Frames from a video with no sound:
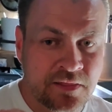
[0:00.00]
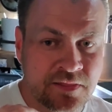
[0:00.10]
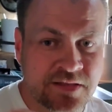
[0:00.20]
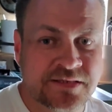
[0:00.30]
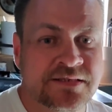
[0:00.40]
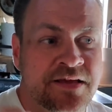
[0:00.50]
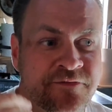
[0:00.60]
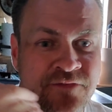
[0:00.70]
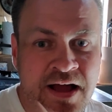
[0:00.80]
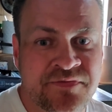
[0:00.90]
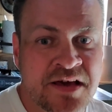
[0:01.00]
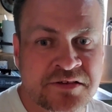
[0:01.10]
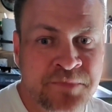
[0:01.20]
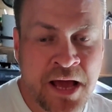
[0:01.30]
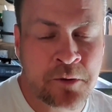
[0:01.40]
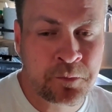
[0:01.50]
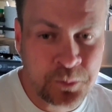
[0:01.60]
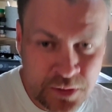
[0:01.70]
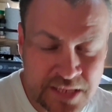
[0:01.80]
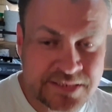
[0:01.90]
This is a 5,000 pound
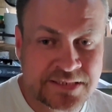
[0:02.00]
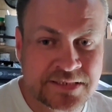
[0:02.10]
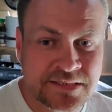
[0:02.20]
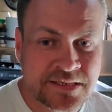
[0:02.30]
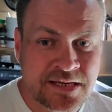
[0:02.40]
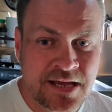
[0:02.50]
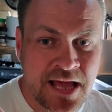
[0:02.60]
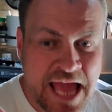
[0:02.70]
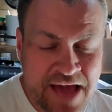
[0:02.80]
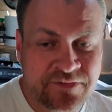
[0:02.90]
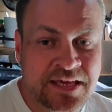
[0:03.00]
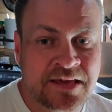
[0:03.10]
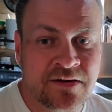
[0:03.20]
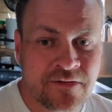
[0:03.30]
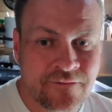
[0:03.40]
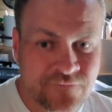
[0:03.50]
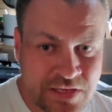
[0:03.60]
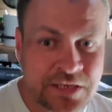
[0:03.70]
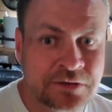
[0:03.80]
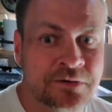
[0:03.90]
plus heavy
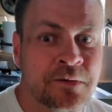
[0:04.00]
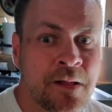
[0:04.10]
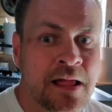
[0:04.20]
vehicle.